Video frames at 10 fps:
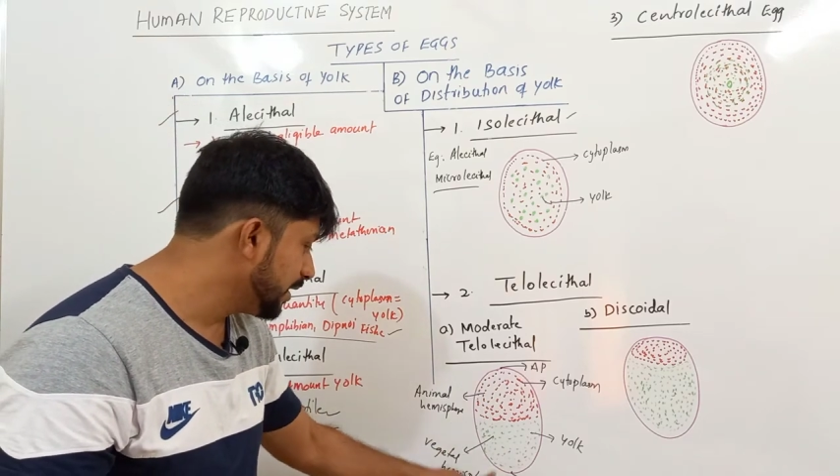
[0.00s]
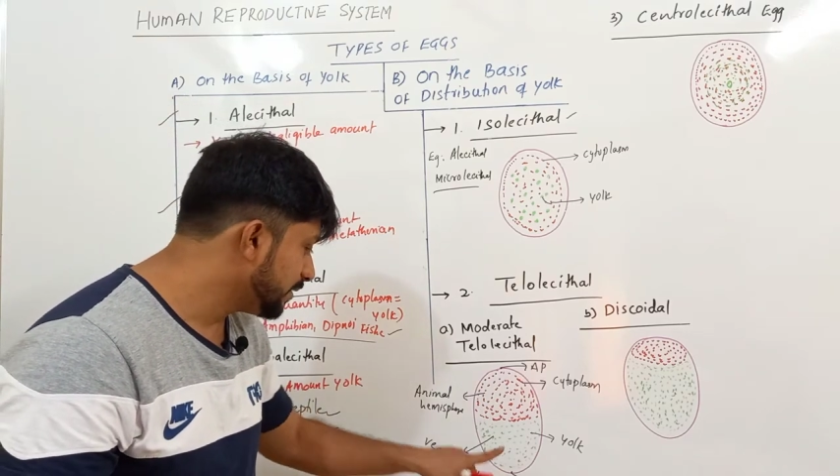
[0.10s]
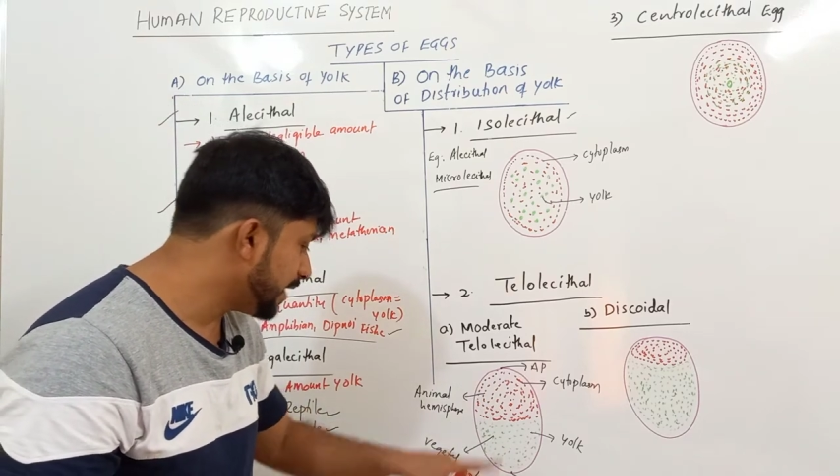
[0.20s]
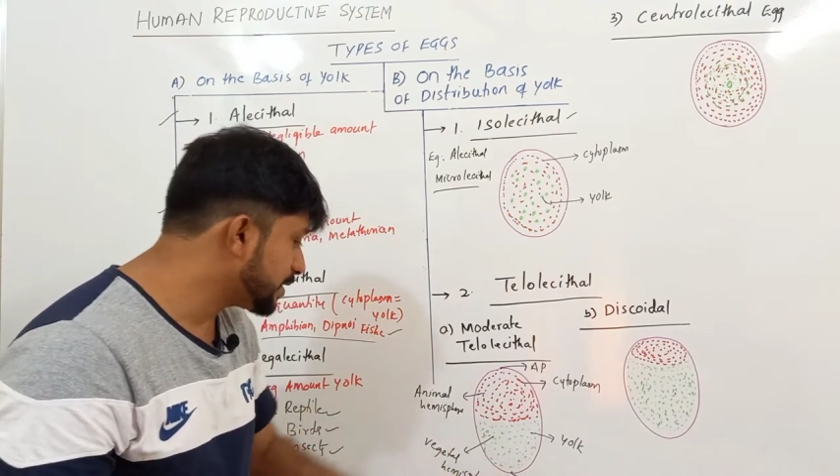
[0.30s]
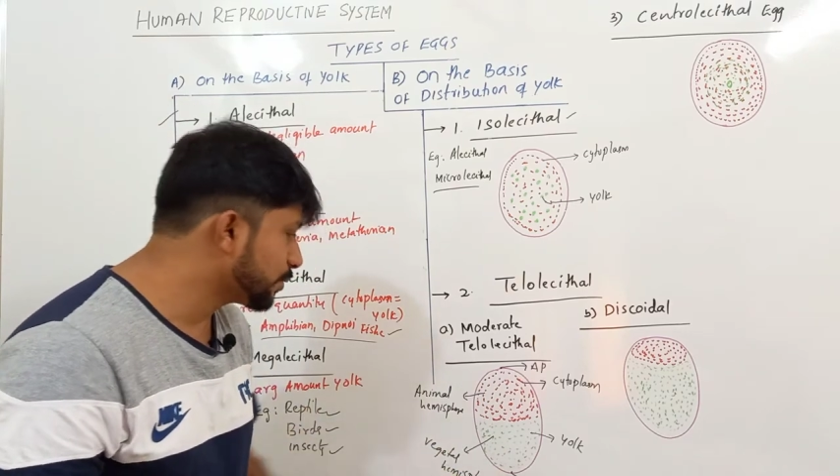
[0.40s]

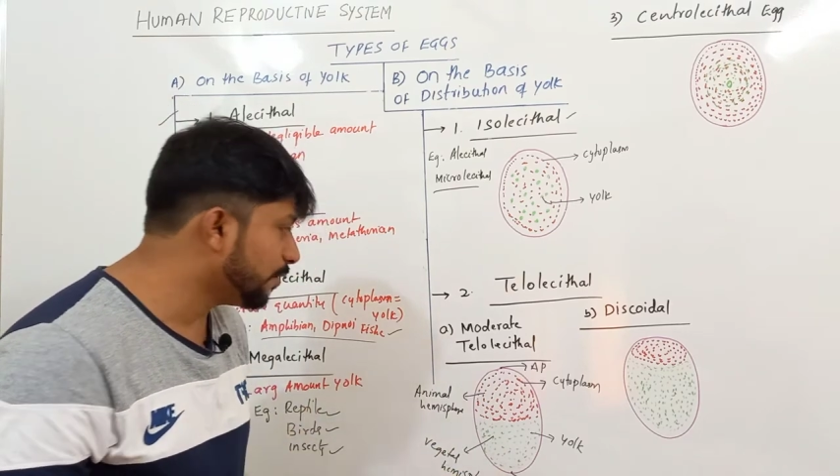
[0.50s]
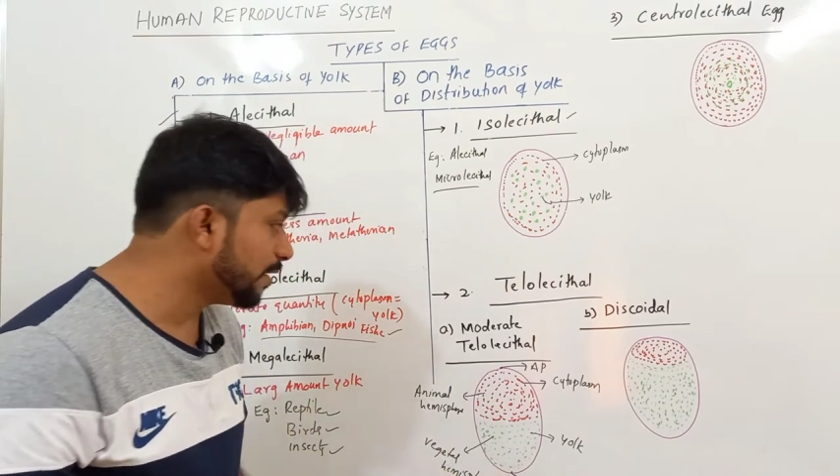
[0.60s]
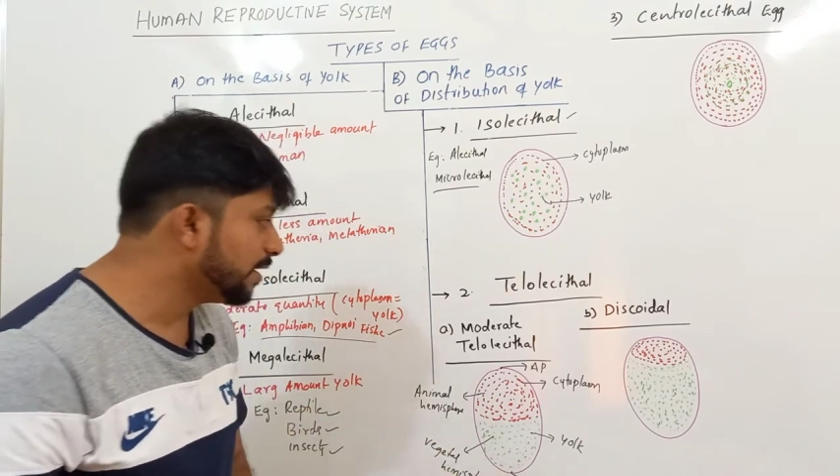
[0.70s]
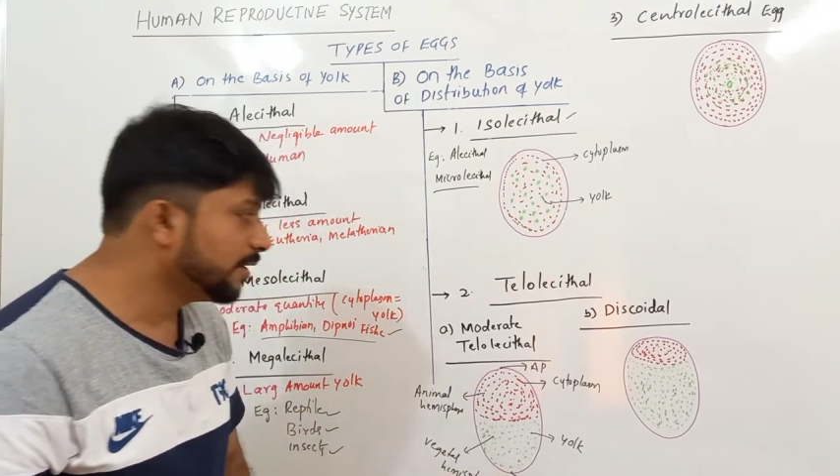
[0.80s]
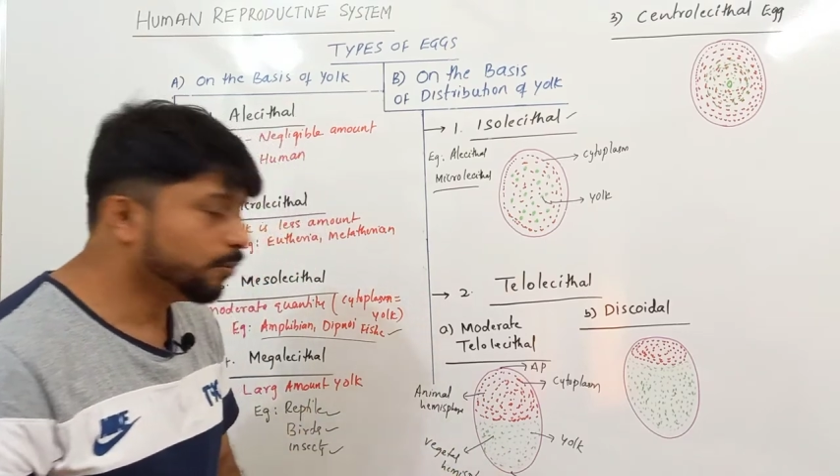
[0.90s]
that's
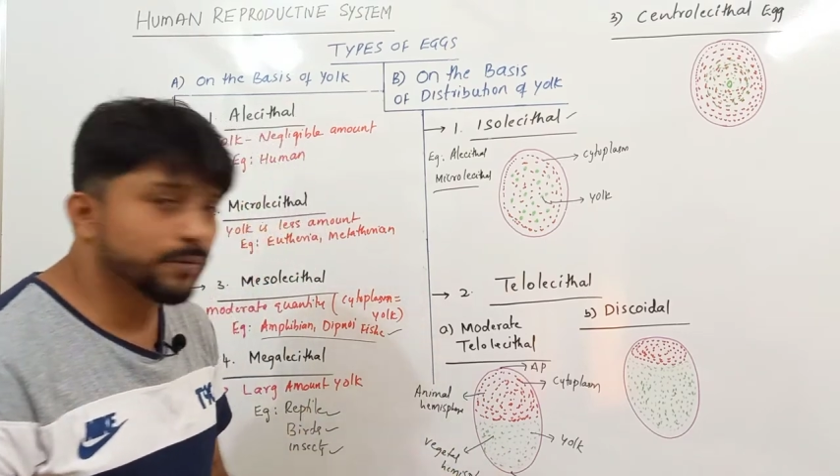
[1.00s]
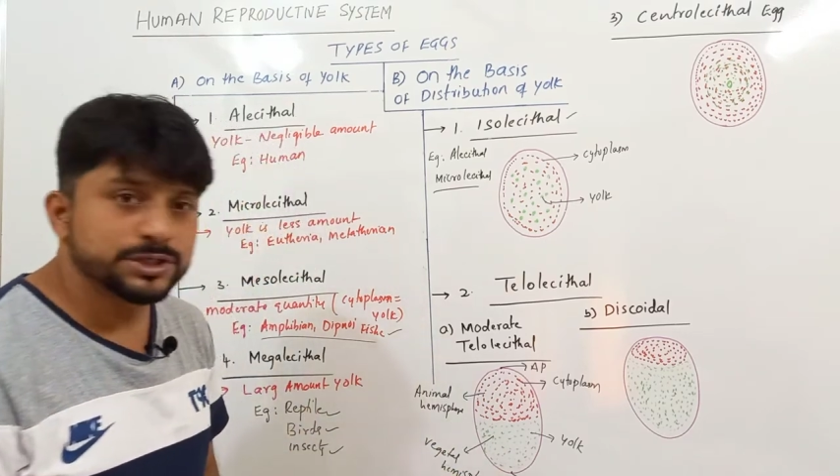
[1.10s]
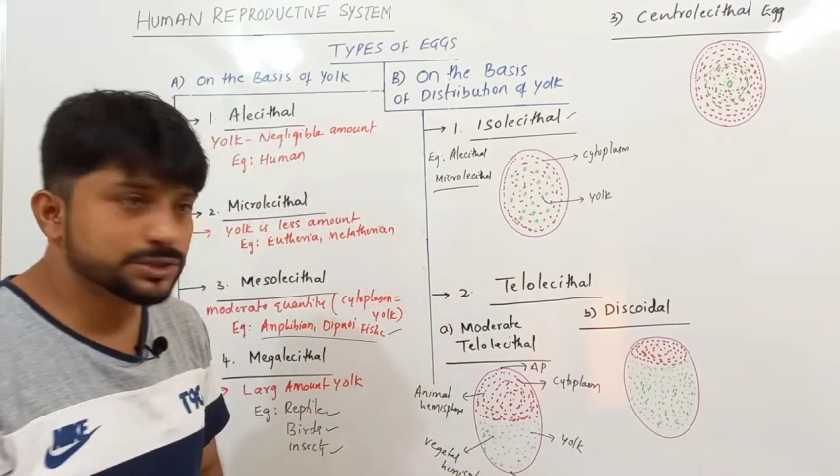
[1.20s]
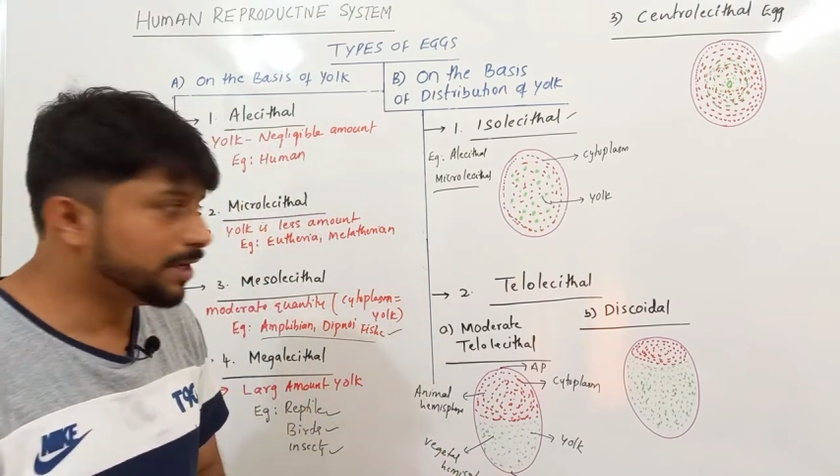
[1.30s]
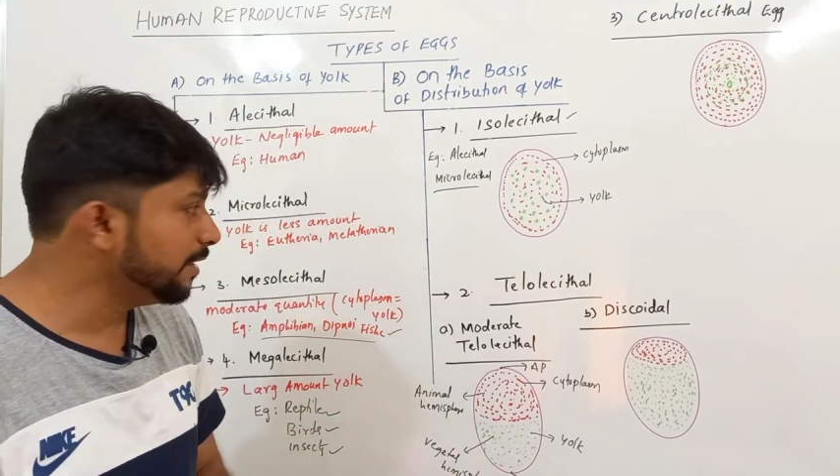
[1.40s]
called
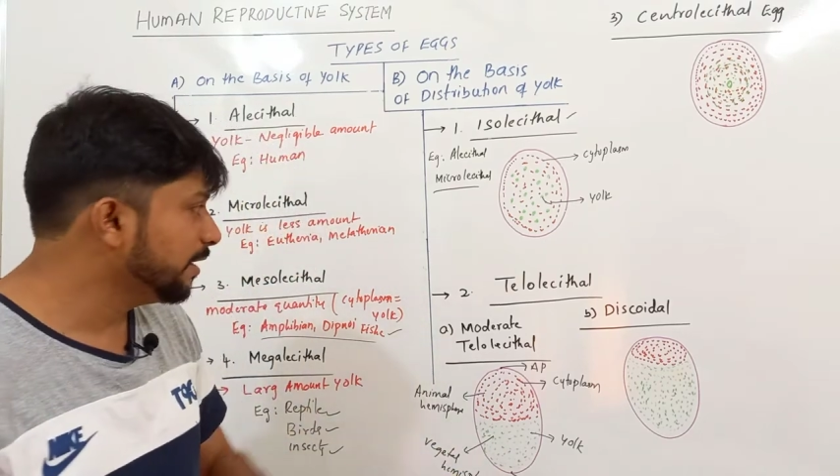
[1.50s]
vegetal